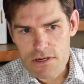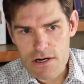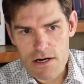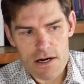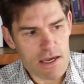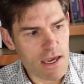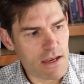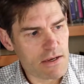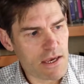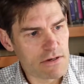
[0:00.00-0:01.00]

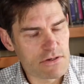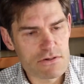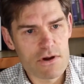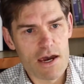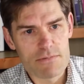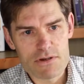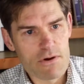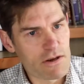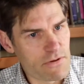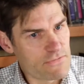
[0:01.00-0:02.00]
and had described in
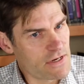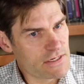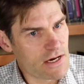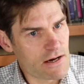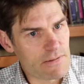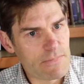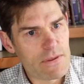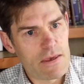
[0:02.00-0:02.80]
quite a bit of detail.